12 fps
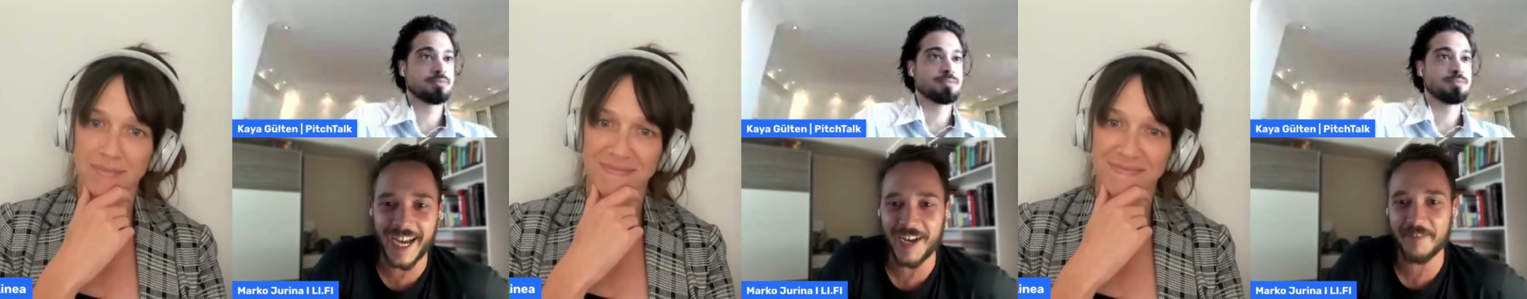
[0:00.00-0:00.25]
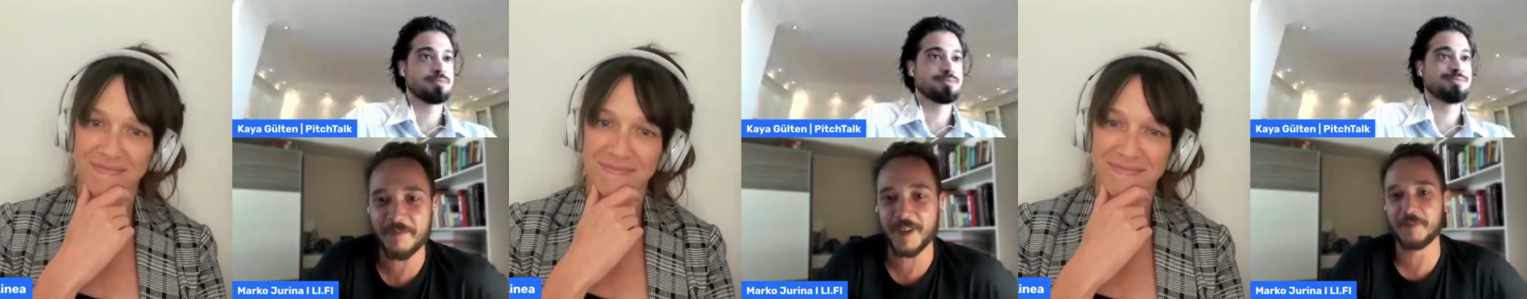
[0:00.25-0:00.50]

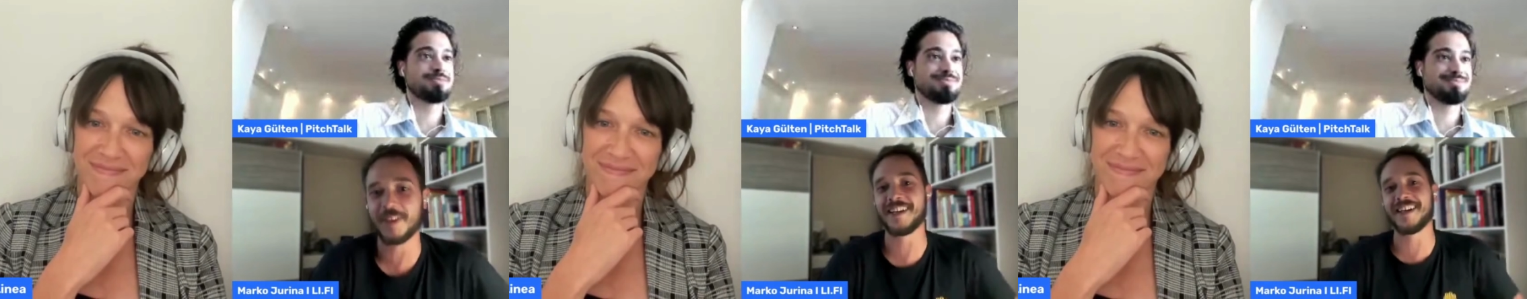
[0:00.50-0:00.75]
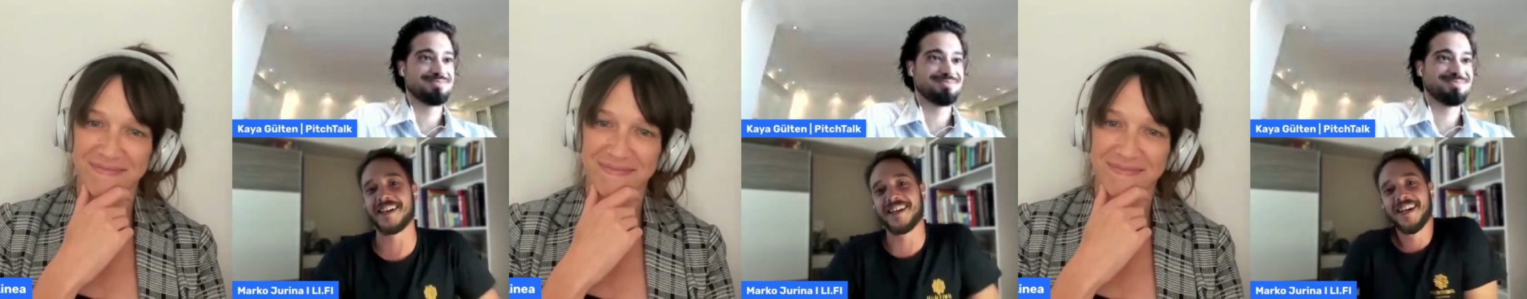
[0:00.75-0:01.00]
Speaker 1: don't really
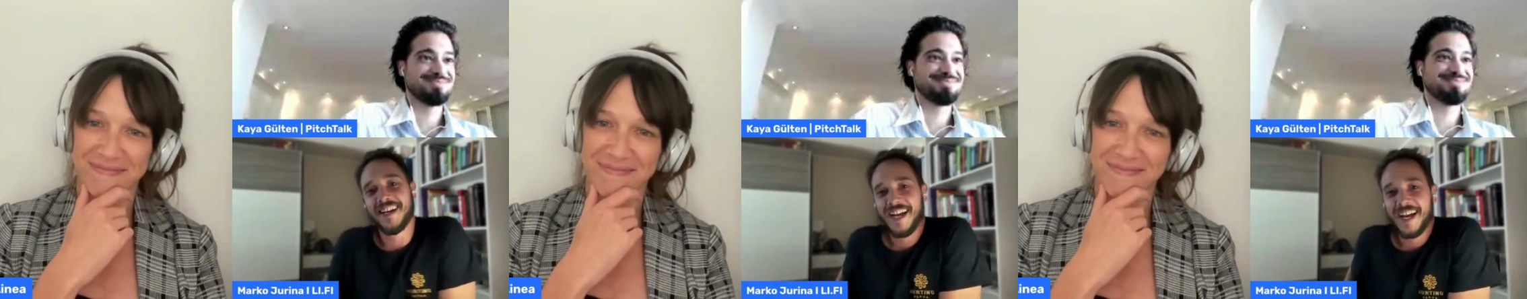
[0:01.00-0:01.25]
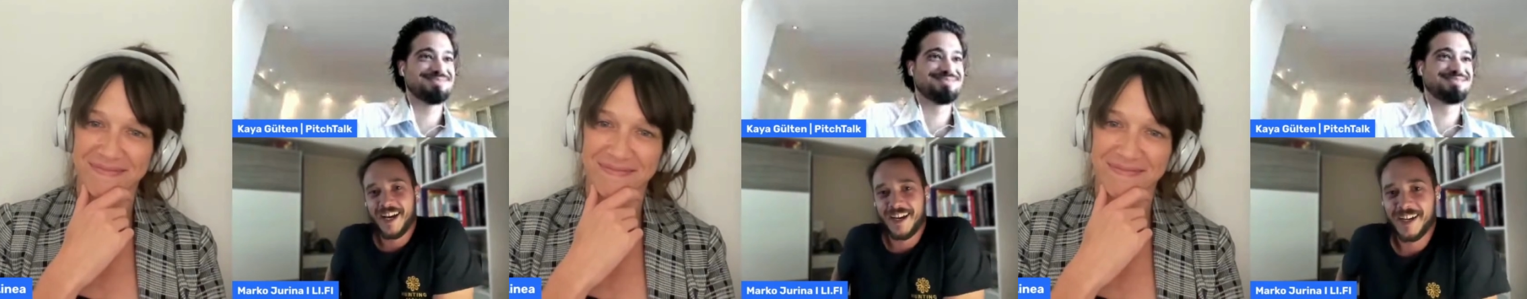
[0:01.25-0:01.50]
have
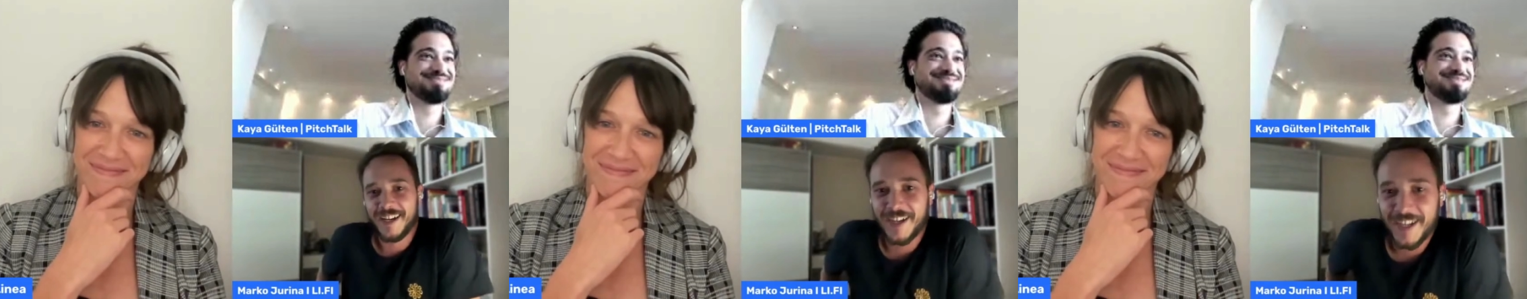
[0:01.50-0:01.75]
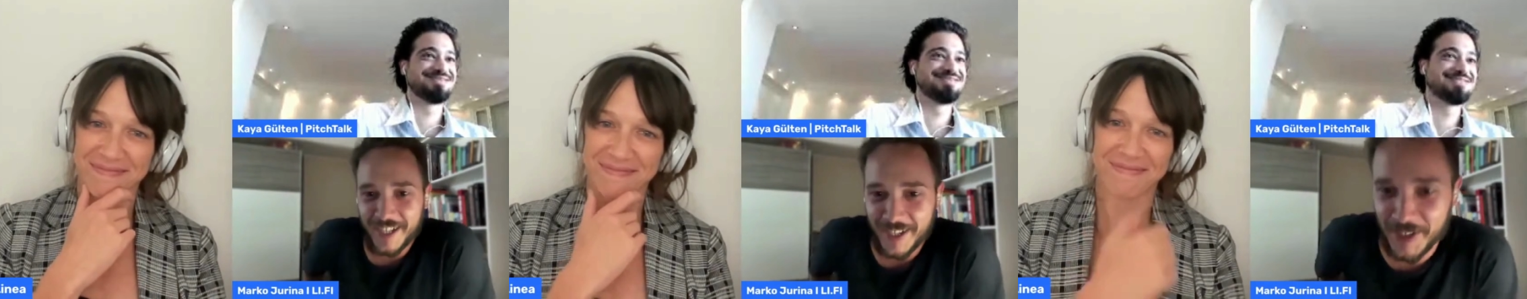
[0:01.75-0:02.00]
maybe a,
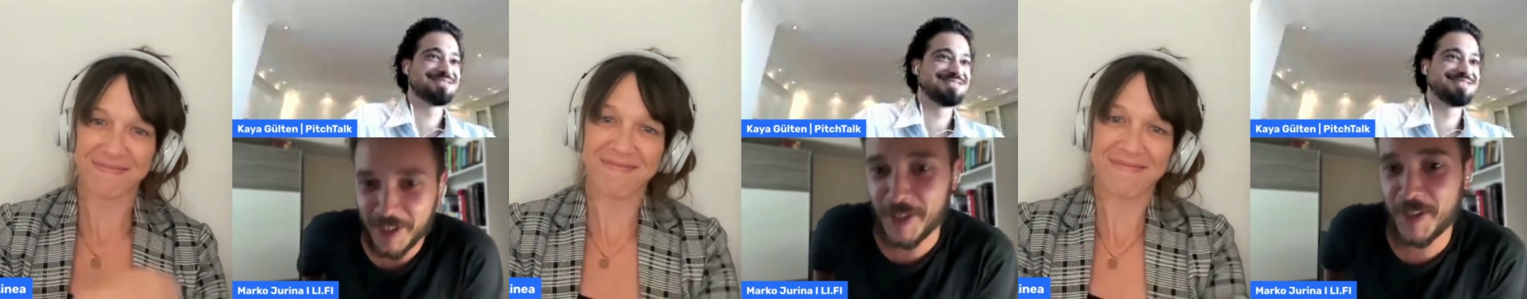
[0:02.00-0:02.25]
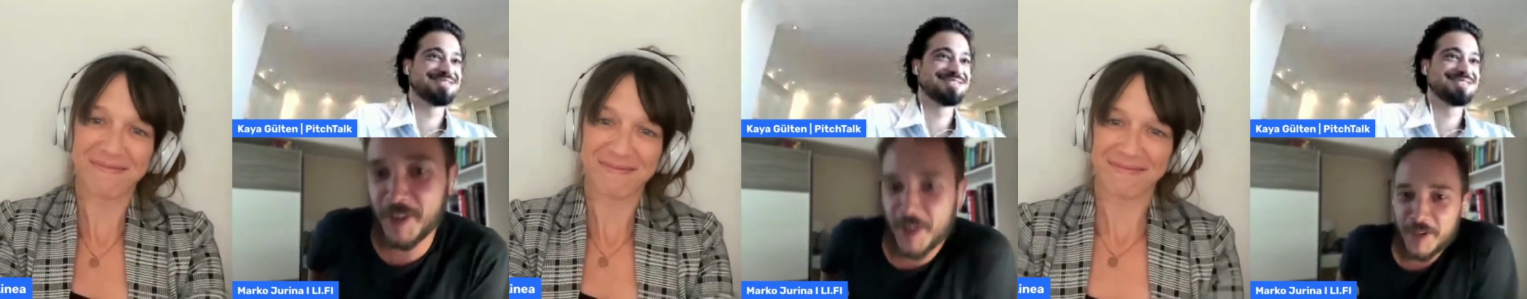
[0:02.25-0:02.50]

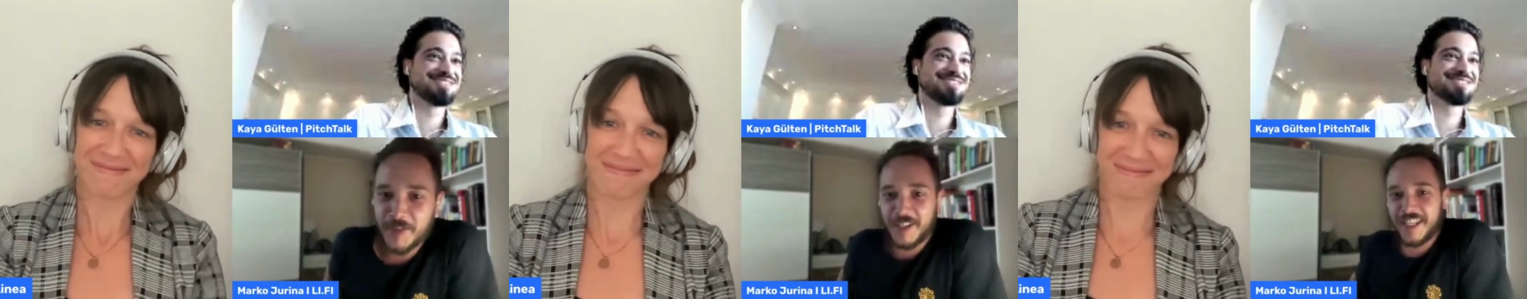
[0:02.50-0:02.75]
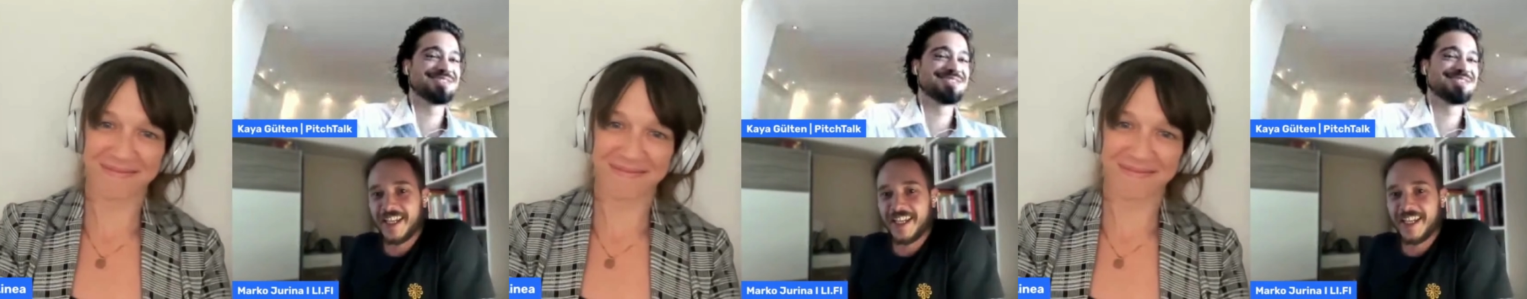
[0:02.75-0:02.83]
a, a,